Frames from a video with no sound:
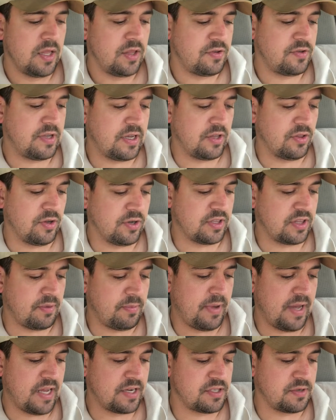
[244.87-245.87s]
Let's take a look at the
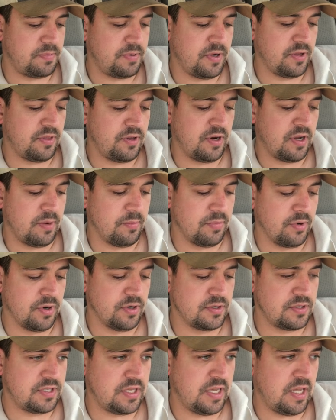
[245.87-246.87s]
matchup here, the
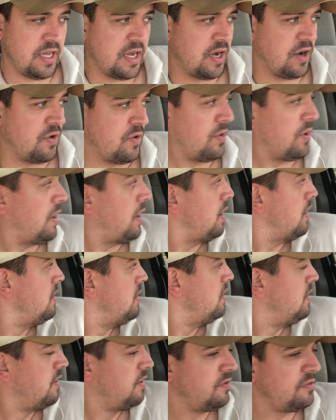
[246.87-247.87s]
numbers, see how
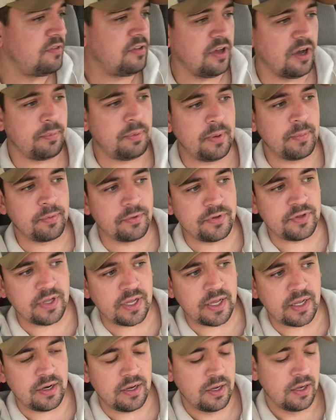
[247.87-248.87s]
people
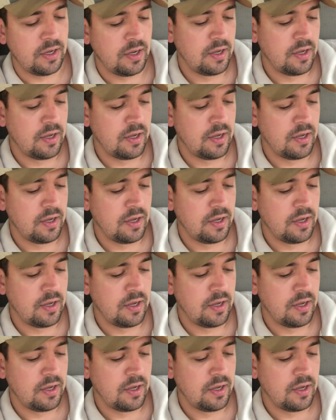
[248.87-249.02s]
did.